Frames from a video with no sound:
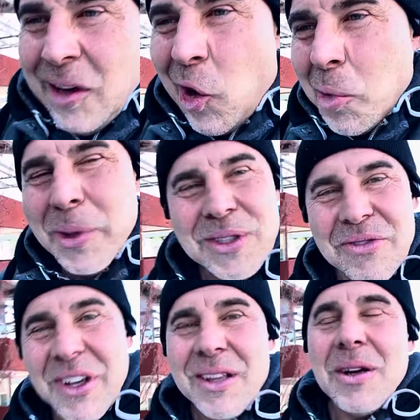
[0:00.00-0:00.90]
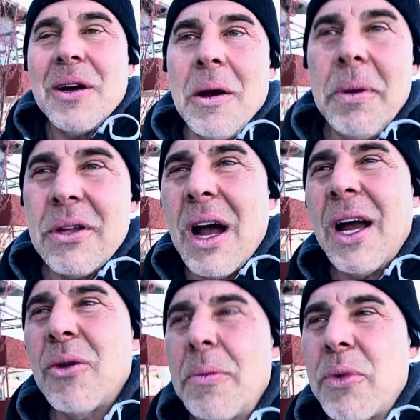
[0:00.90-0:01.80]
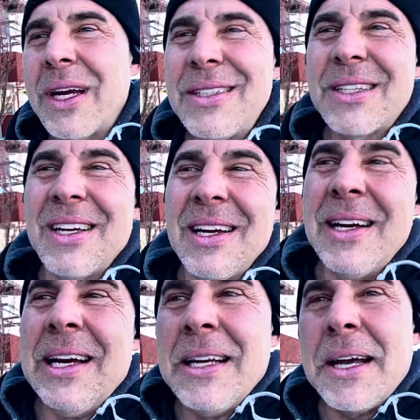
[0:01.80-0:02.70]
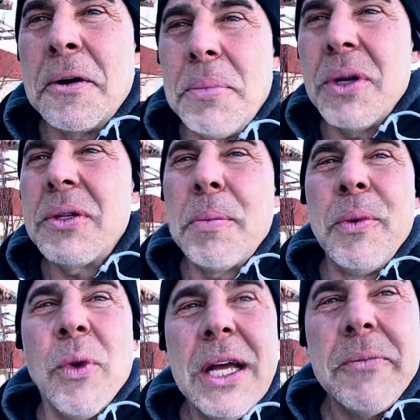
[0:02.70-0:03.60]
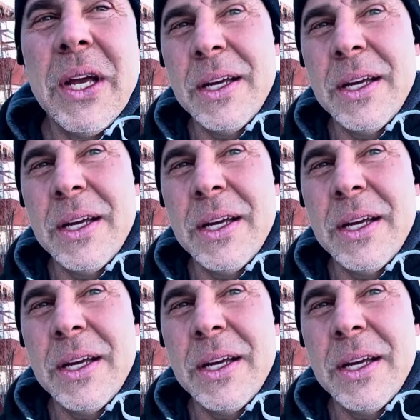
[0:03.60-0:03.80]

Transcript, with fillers: almost a failure, but they're higher rep range, kind of build up in weight.